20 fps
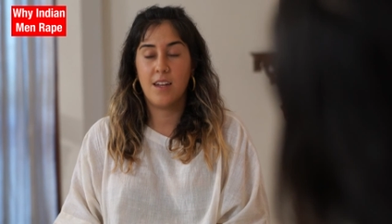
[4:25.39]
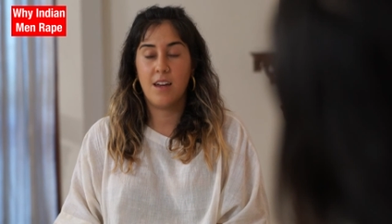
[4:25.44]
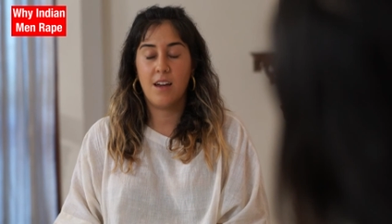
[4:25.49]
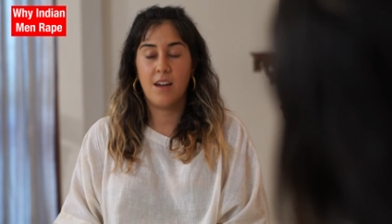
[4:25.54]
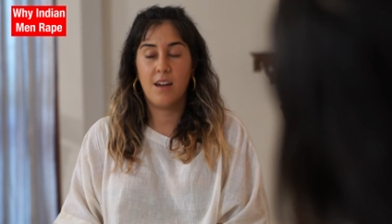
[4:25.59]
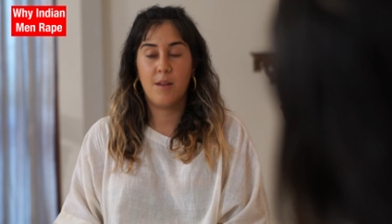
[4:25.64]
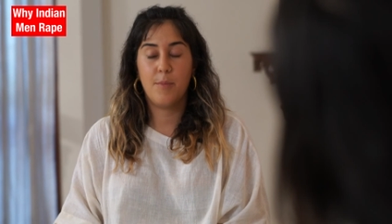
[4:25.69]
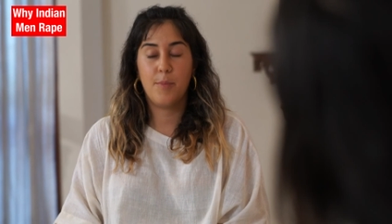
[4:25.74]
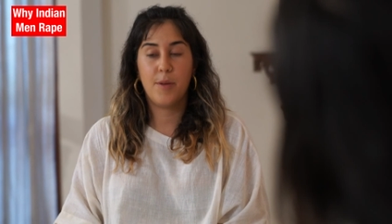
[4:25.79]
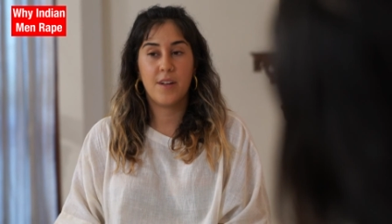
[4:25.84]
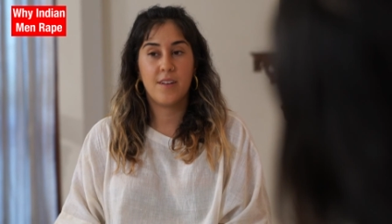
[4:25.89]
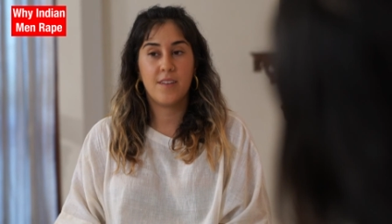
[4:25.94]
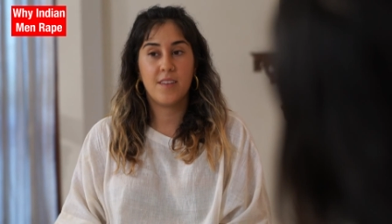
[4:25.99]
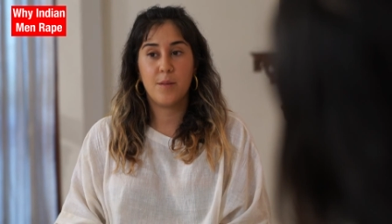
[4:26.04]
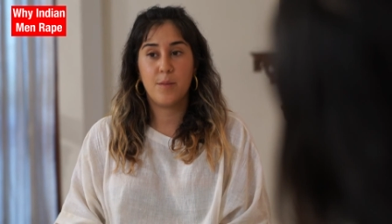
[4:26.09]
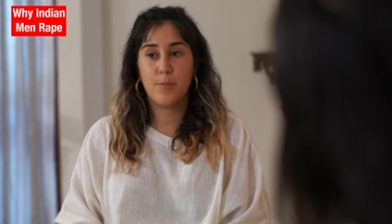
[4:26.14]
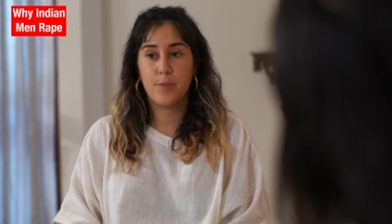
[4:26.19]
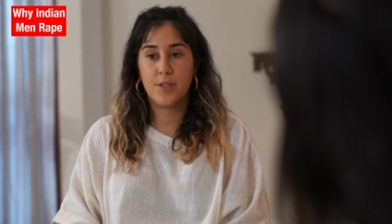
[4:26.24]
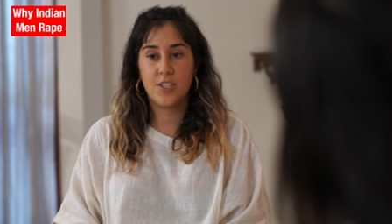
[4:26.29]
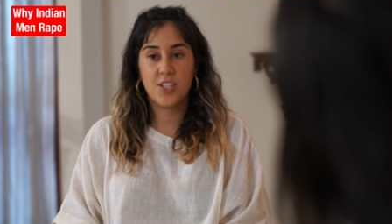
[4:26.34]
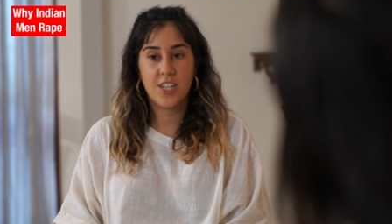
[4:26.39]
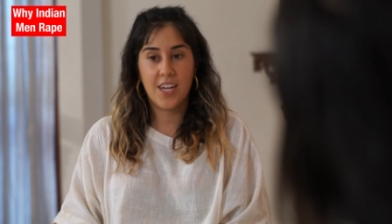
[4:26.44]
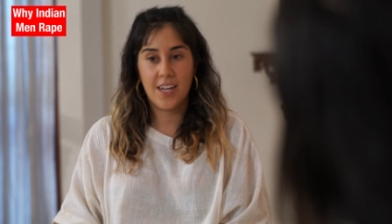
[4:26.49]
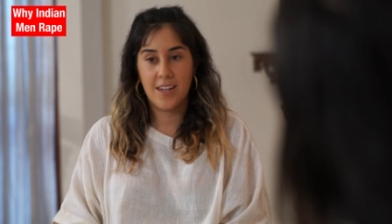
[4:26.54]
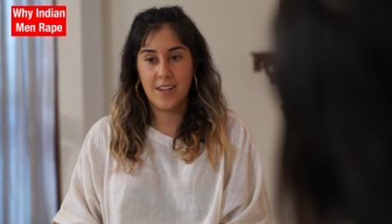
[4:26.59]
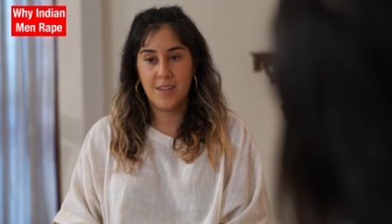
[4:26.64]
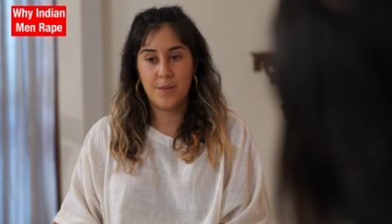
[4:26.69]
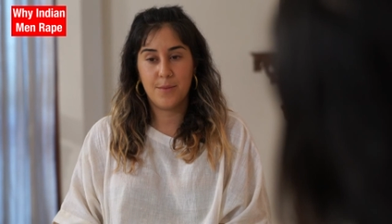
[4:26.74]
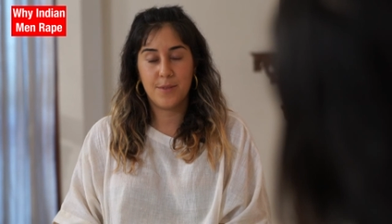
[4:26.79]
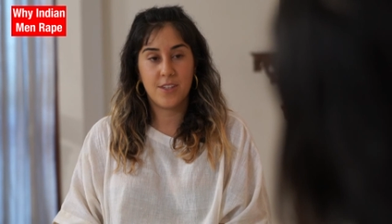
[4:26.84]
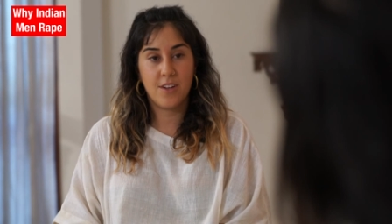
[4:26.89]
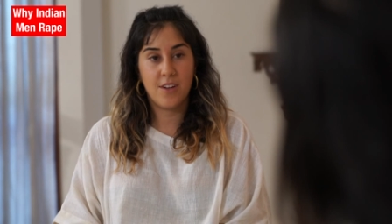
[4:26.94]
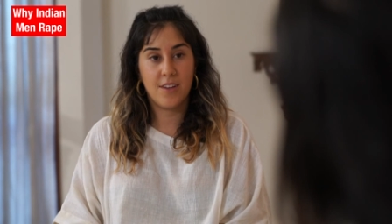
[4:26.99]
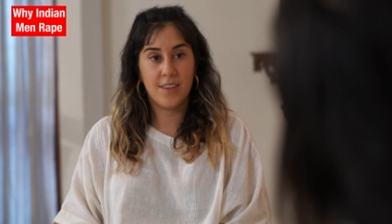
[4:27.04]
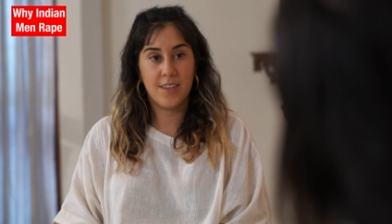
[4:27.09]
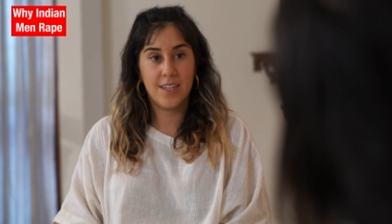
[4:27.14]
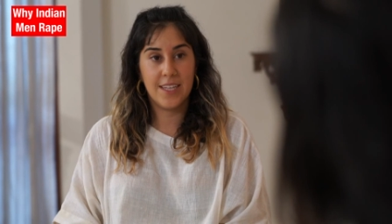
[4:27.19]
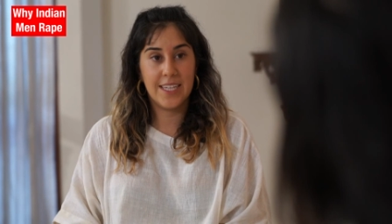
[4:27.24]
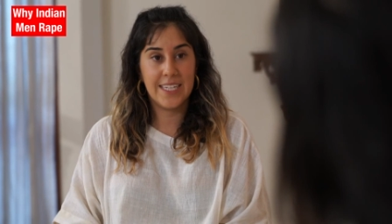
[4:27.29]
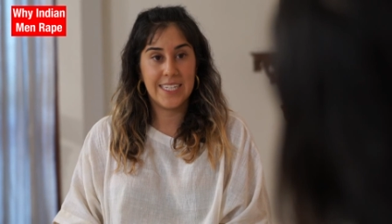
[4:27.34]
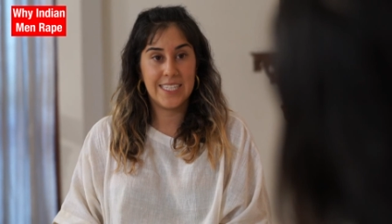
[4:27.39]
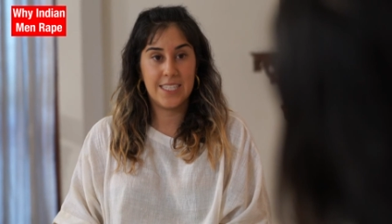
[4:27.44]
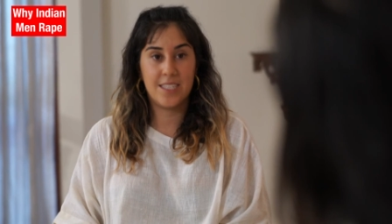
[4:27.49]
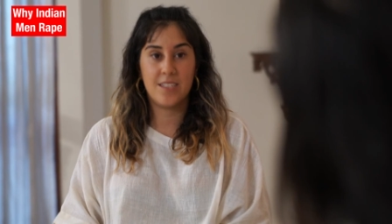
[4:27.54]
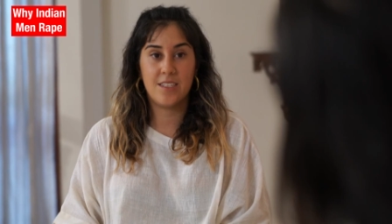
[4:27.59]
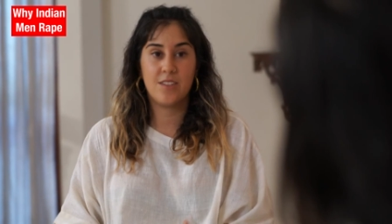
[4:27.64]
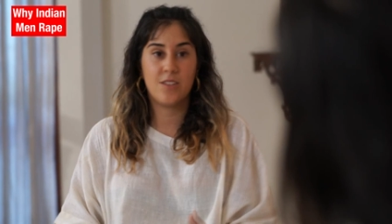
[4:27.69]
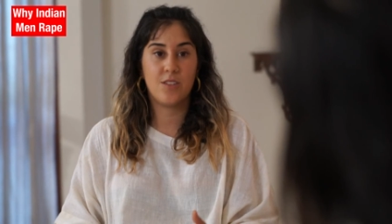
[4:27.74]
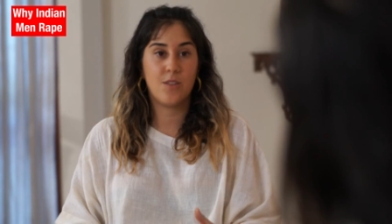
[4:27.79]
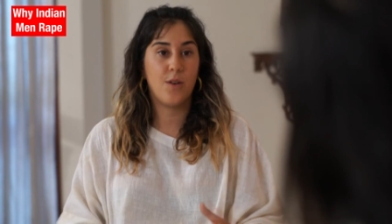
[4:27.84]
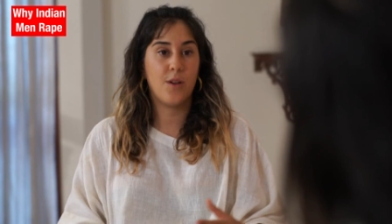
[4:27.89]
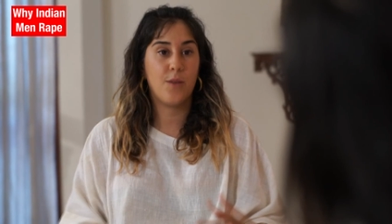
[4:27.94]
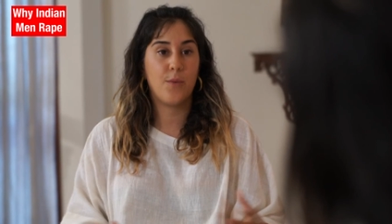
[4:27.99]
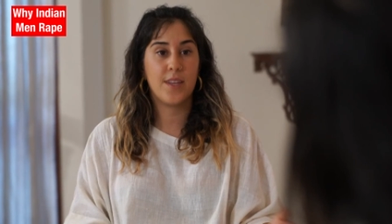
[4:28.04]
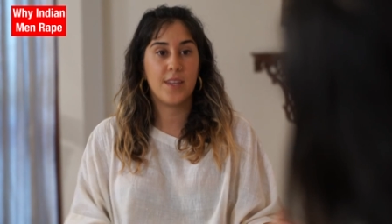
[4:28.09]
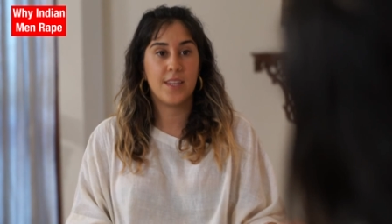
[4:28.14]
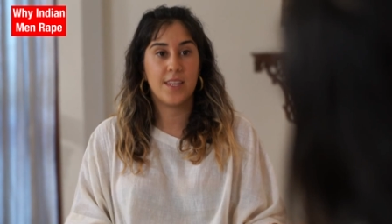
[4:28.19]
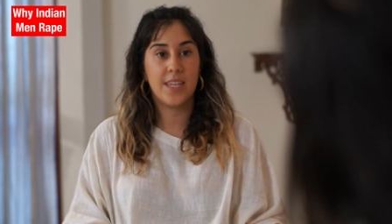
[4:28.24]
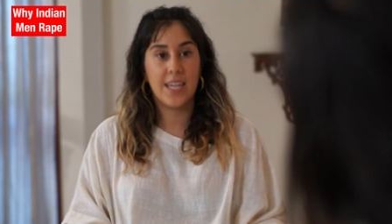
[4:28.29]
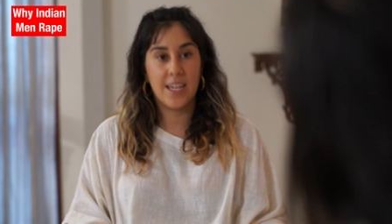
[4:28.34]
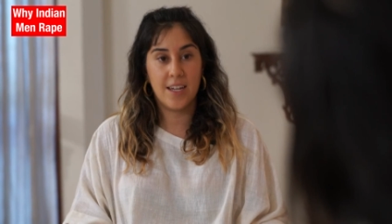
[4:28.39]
Apparently Breach Candy was on the list, so I went